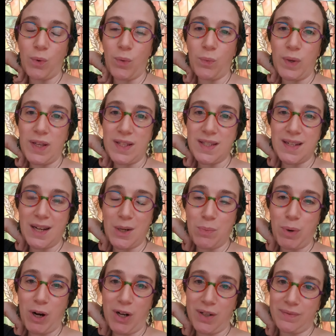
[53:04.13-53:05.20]
when we stand
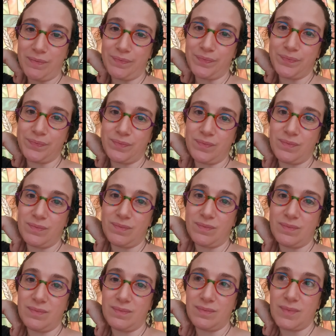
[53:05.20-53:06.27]
apart.
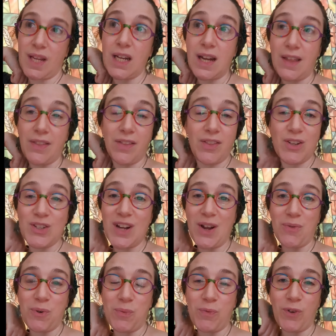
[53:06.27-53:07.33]
Not that there's not
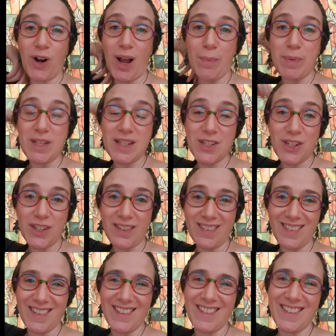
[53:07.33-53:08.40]
room for opposition.
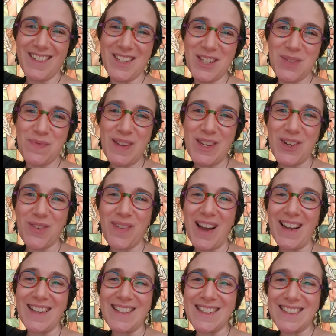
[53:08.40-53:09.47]
Speak your
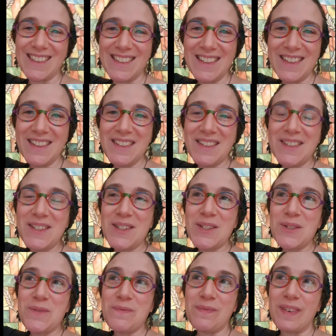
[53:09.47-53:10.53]
mind.
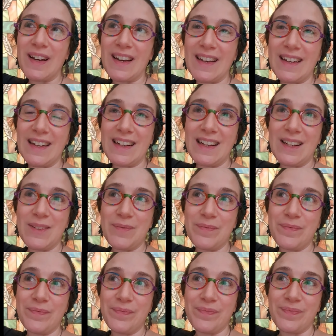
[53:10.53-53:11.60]
But
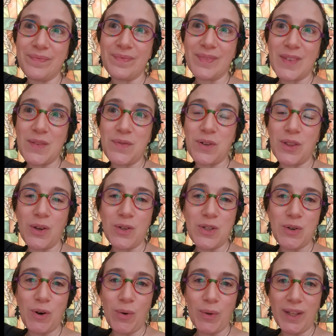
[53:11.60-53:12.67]
for those who
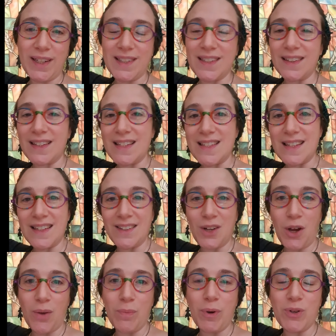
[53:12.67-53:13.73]
are willing to listen
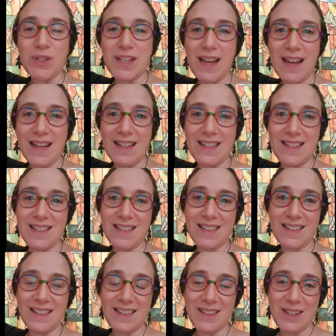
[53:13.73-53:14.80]
on both sides,
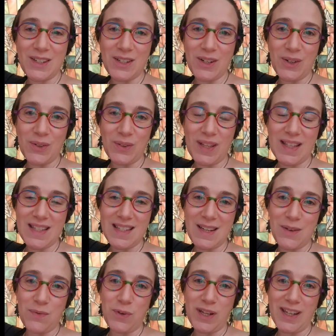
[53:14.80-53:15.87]
let's see
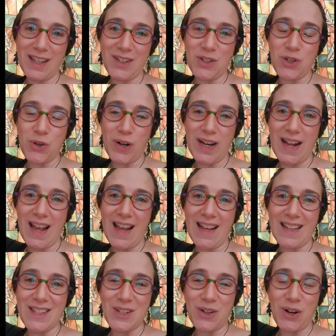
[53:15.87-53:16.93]
if we can join
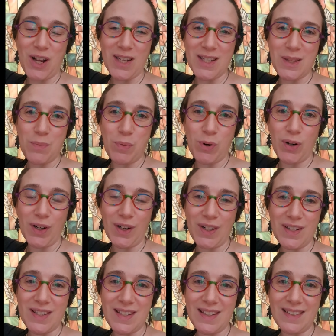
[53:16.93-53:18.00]
hands across the
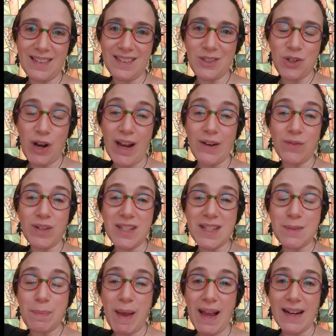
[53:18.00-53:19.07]
borders and try and
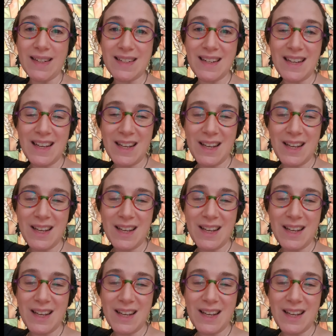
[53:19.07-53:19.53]
respect